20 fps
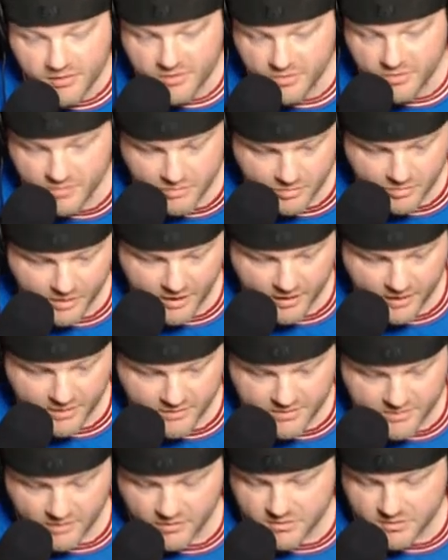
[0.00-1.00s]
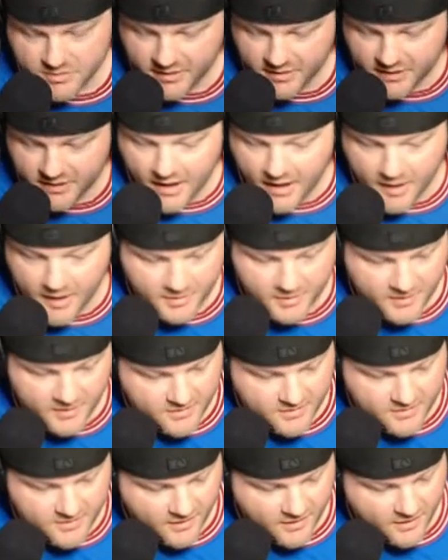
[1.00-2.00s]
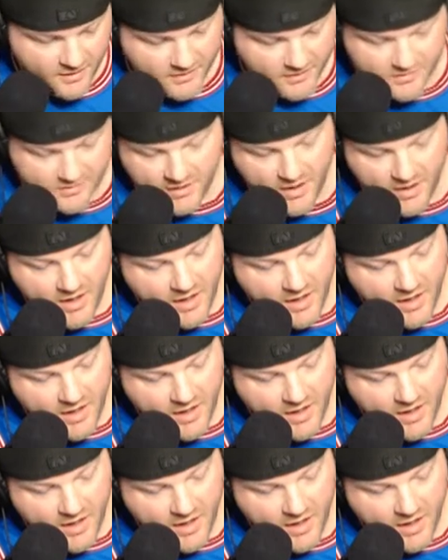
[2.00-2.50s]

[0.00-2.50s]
to ultimately hopping into this